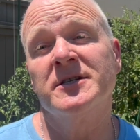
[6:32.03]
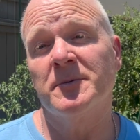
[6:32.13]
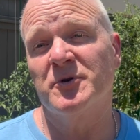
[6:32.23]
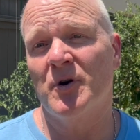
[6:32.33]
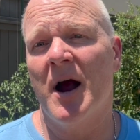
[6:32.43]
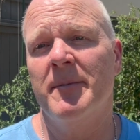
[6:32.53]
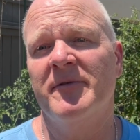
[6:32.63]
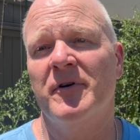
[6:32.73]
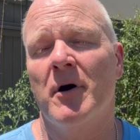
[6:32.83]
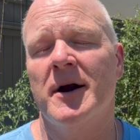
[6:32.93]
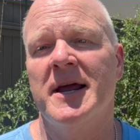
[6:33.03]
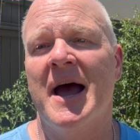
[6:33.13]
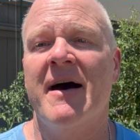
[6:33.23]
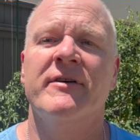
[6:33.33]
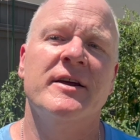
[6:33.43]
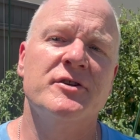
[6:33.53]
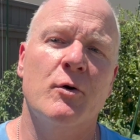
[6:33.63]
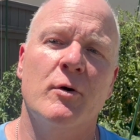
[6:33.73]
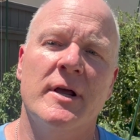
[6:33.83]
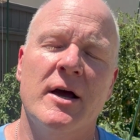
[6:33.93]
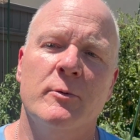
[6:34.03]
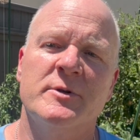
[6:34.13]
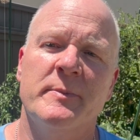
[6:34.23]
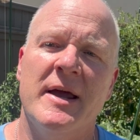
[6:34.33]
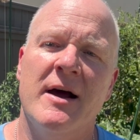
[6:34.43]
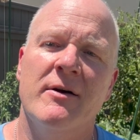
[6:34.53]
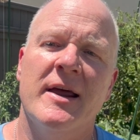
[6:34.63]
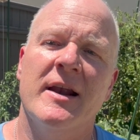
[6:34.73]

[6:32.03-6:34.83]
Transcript: Subscribe if you already haven't. It totally helps me out.